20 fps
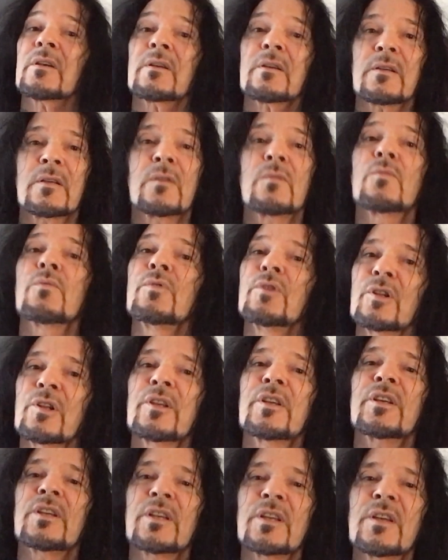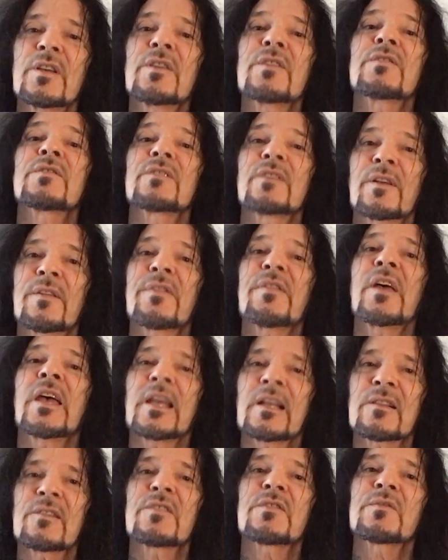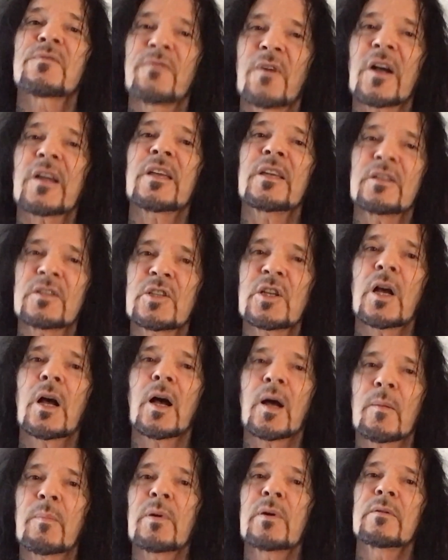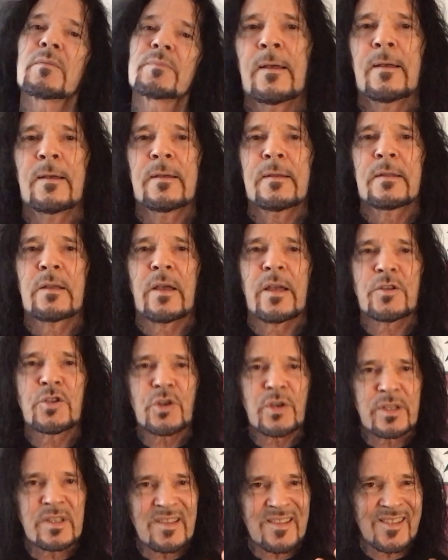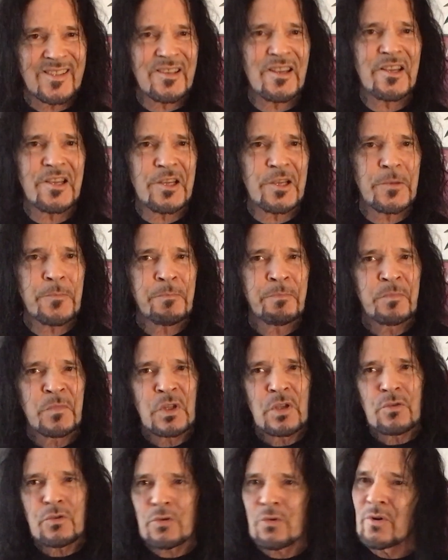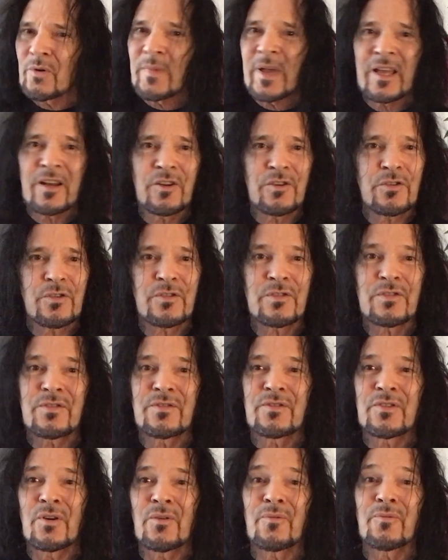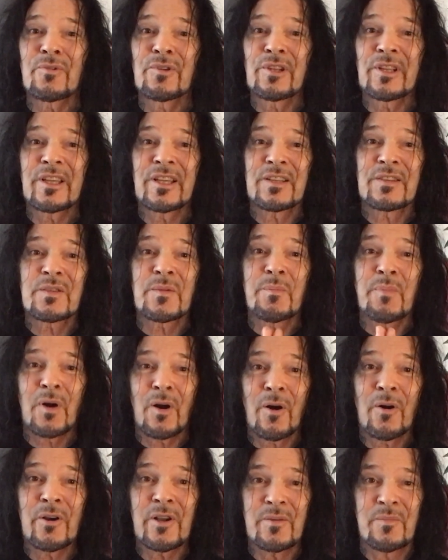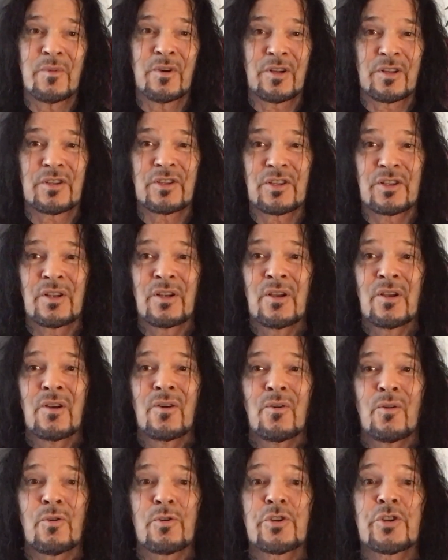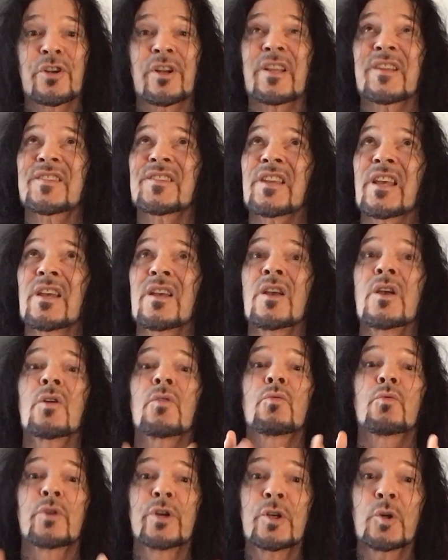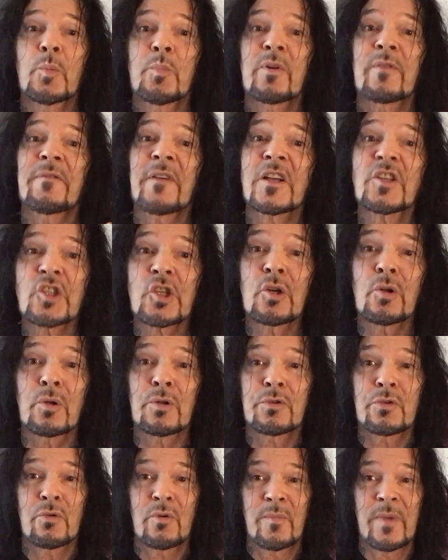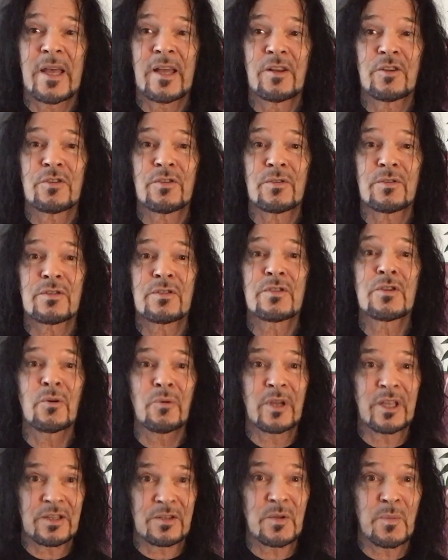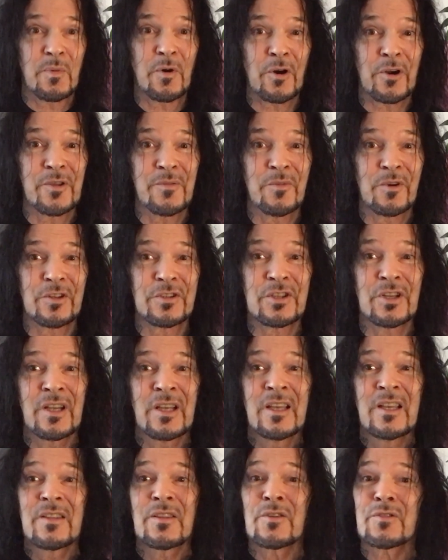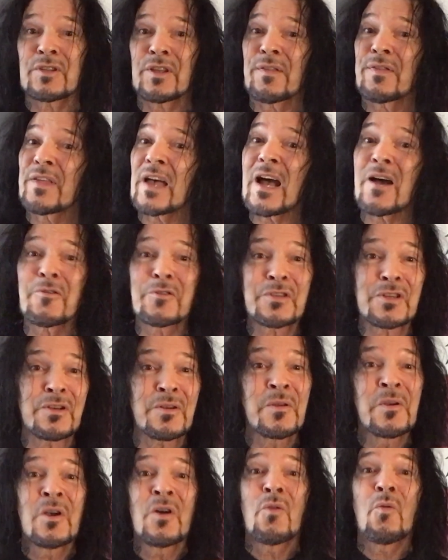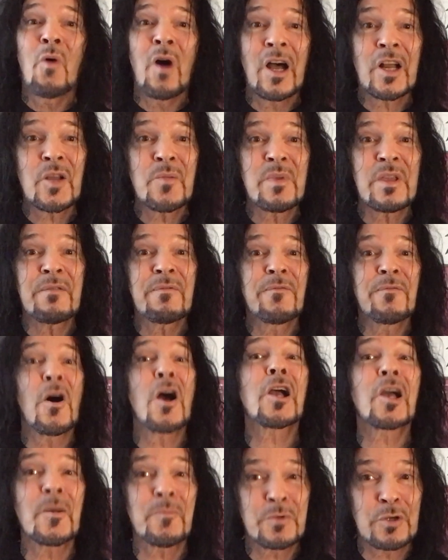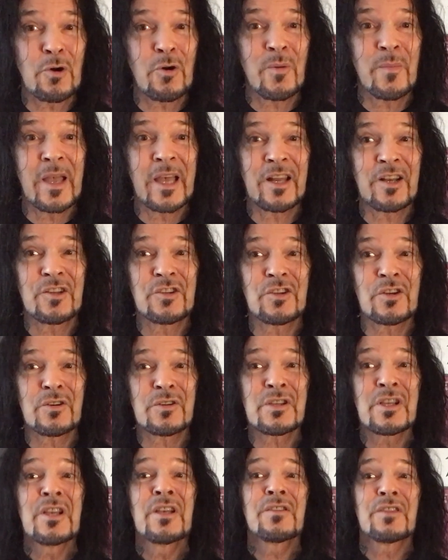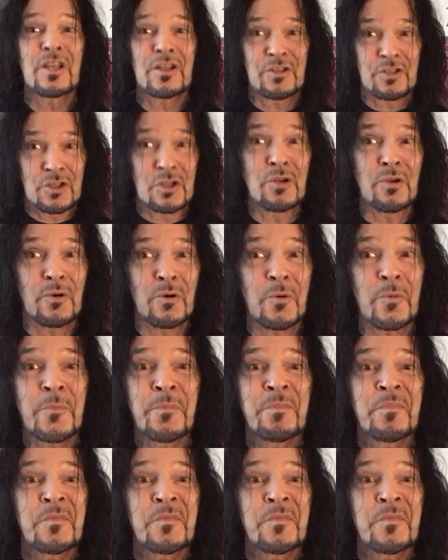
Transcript: It really is a thankless fucking job. Now, as you can see, tour managers don't really get to party much. Or should I say, real professional tour managers don't get to party much. There's 1,000 wannabe fuck-up tour managers that do.